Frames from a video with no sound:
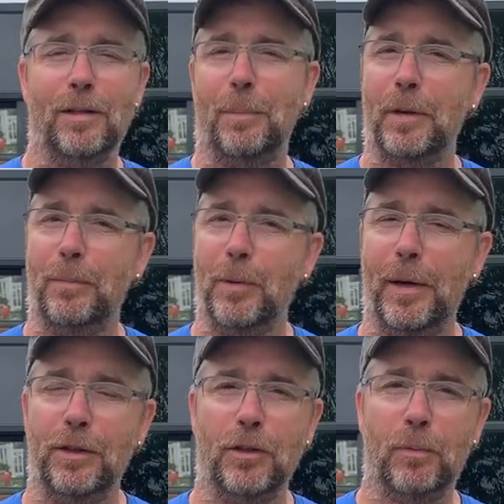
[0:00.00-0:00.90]
Sometimes you
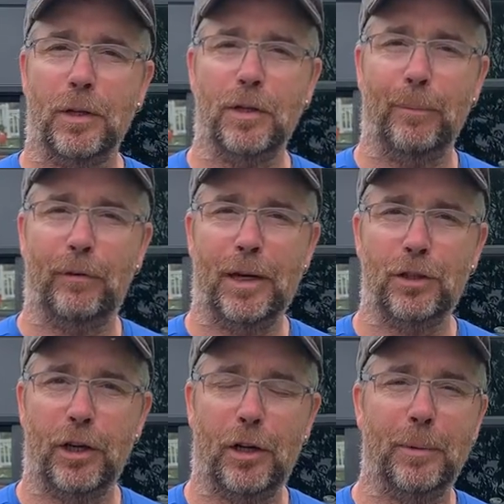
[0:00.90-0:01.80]
might just want some
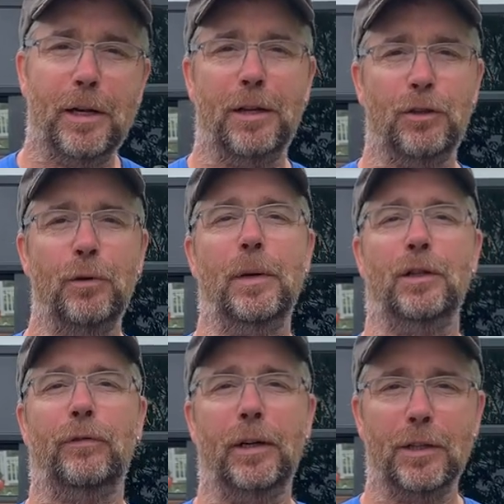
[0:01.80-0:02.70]
fresh air, but not too
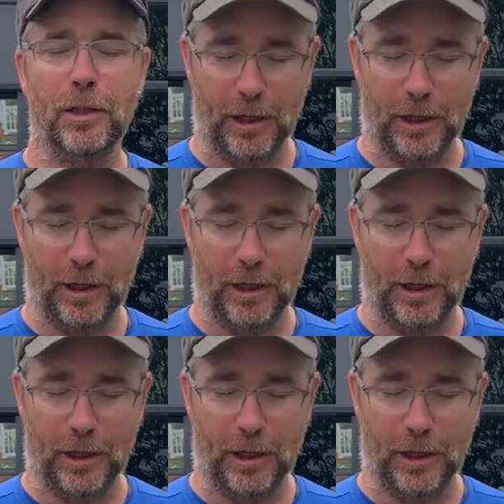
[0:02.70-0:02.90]
much fresh